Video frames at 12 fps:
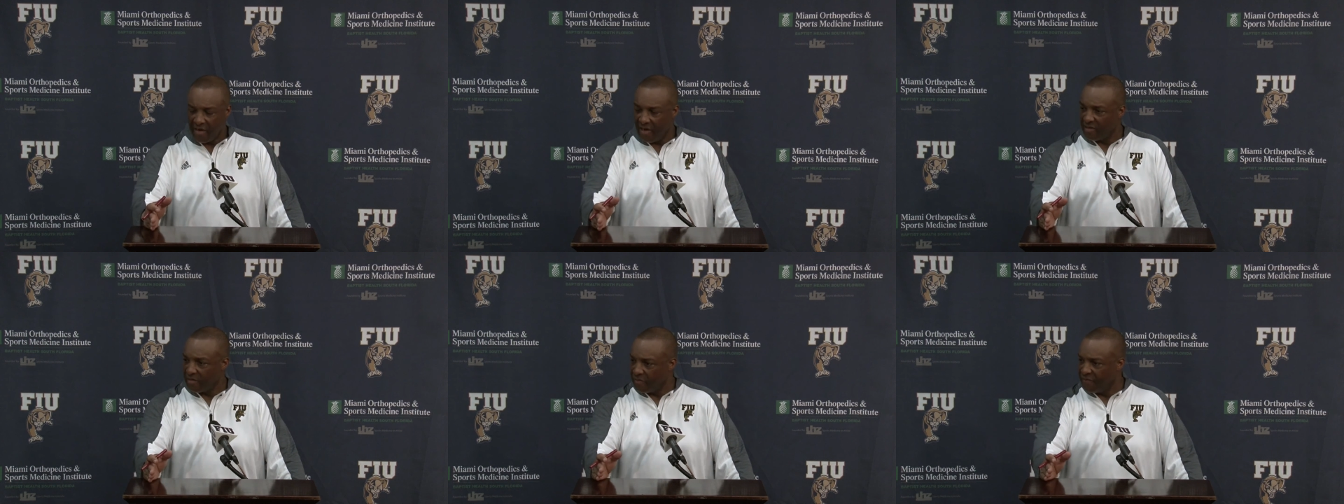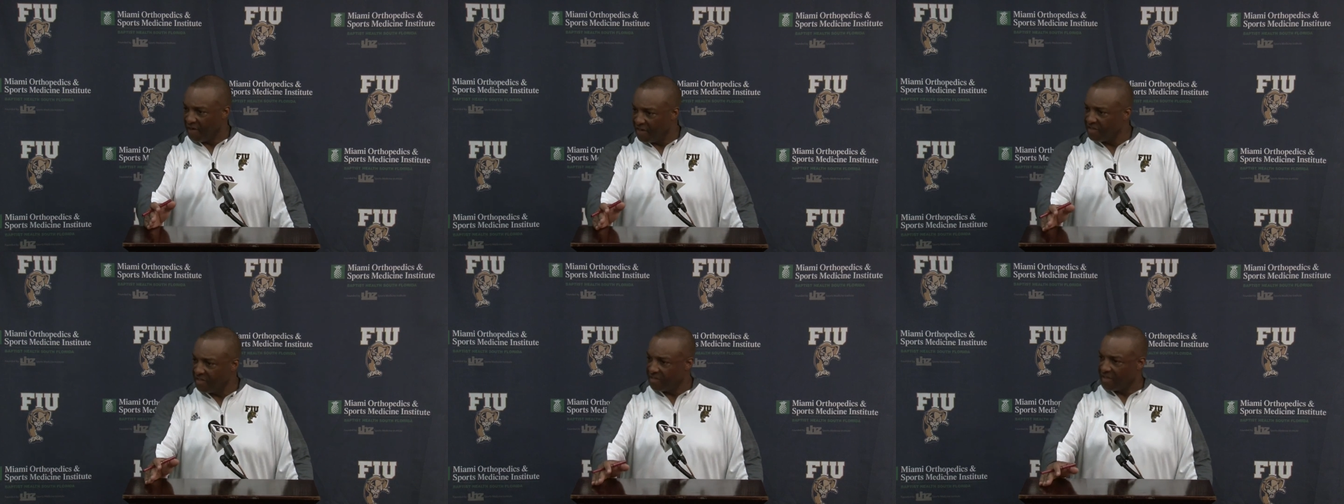Let's
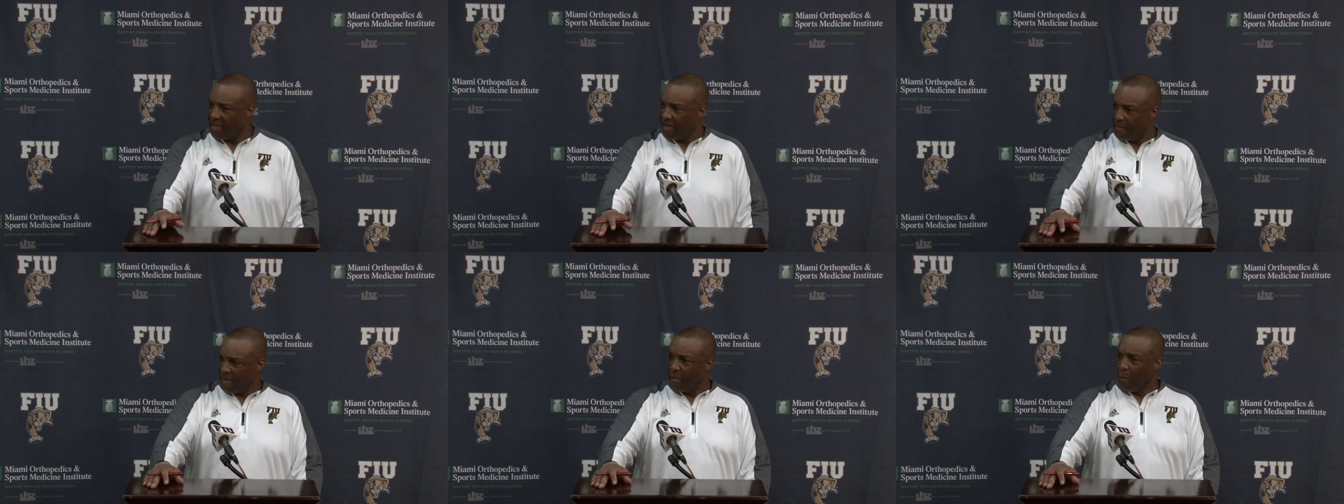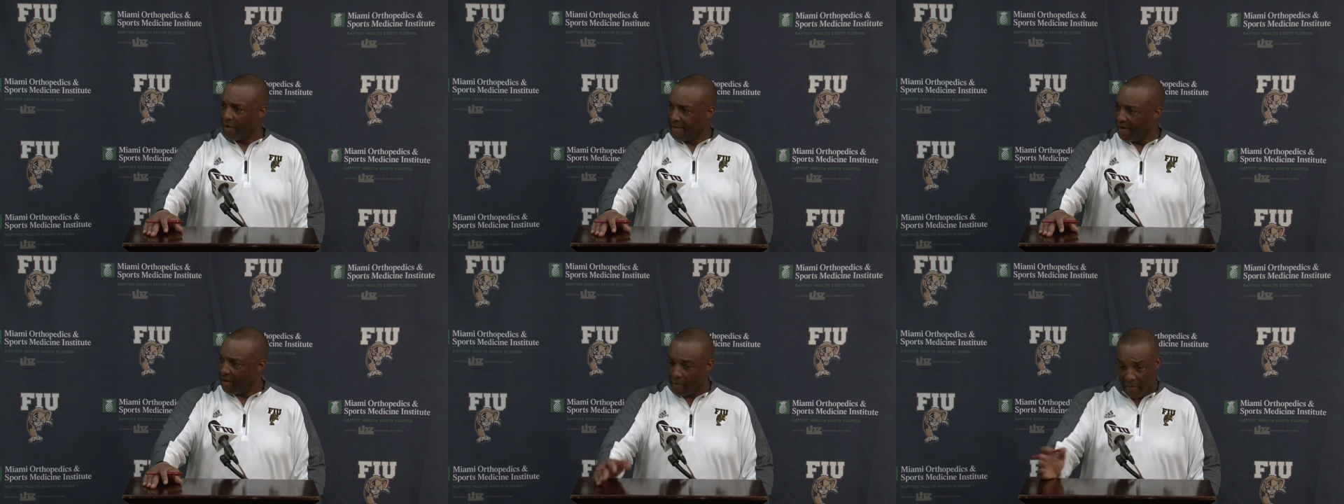finish this thing and be
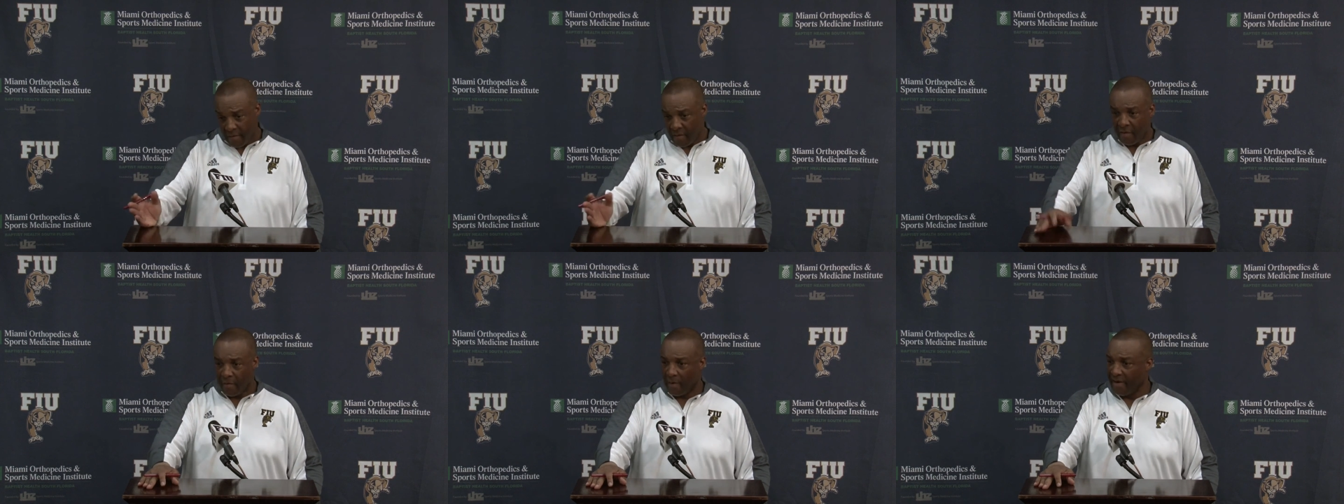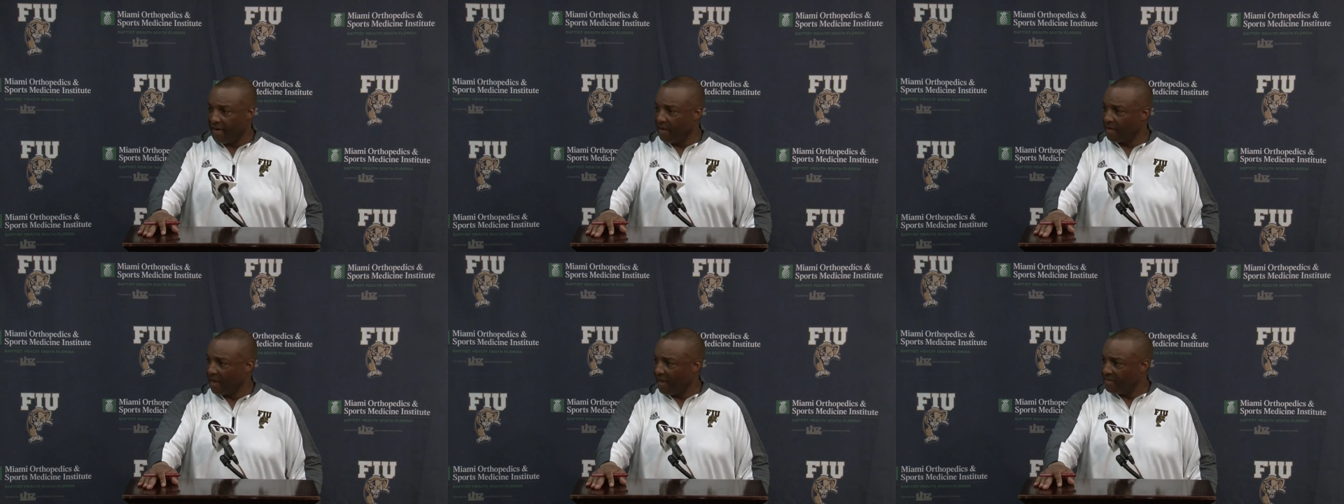1-0. And right
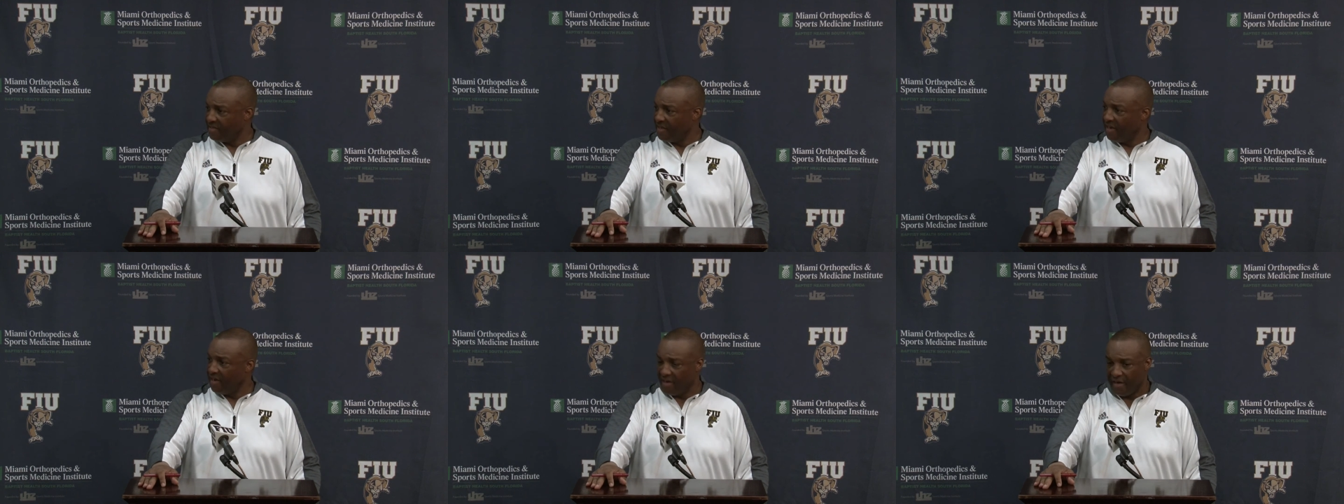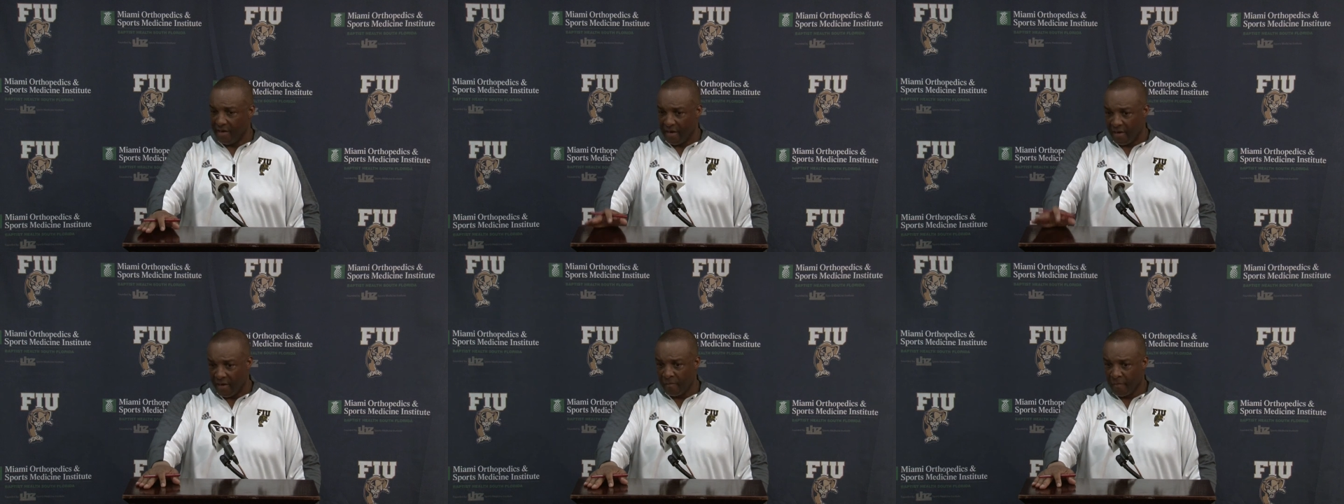now the guys did it,
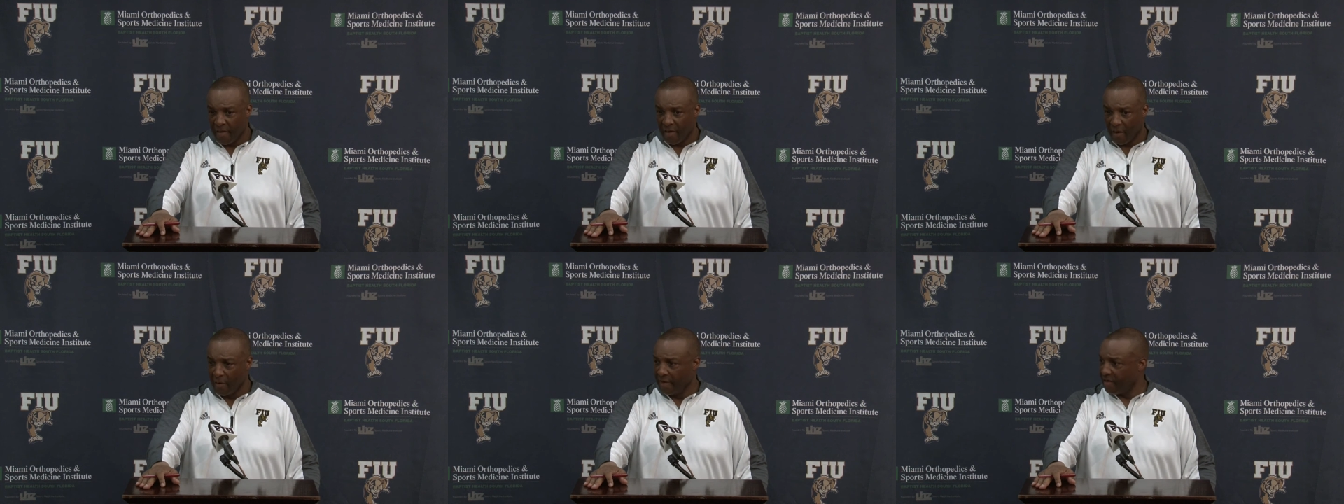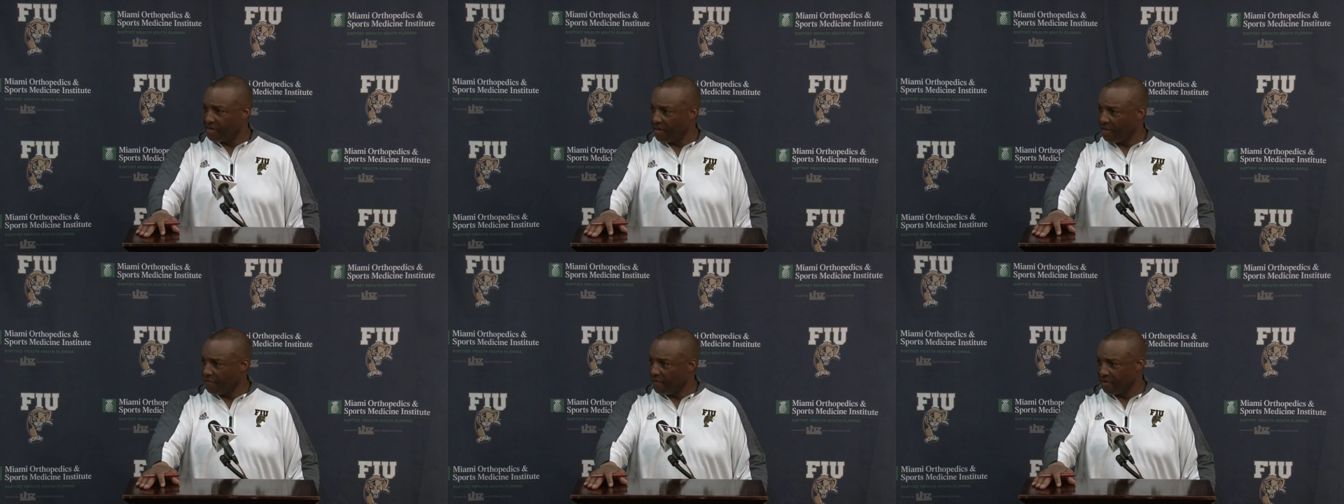and it'll only get
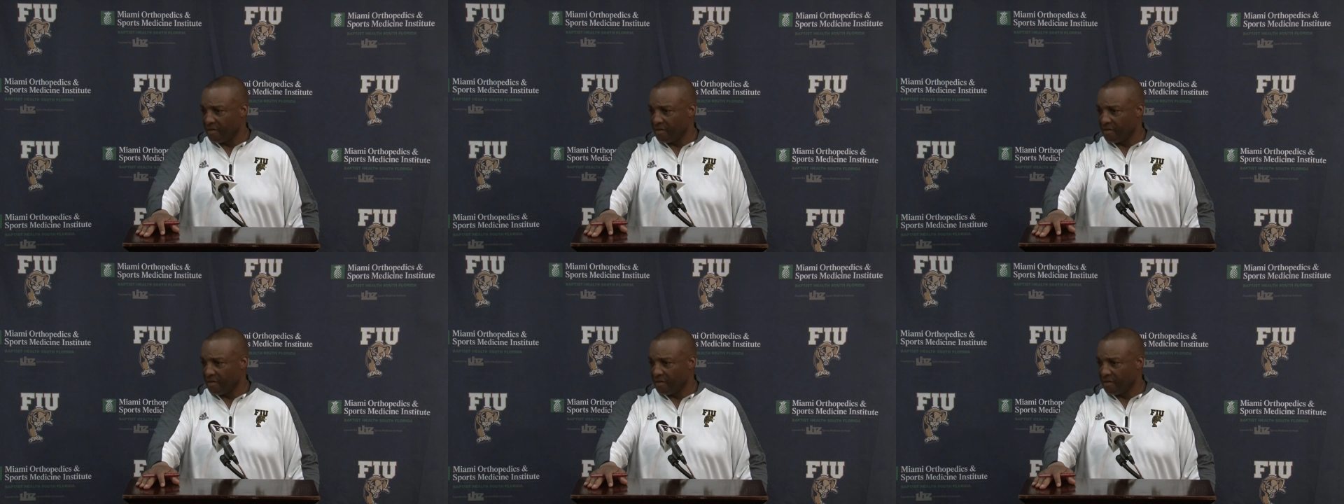tougher.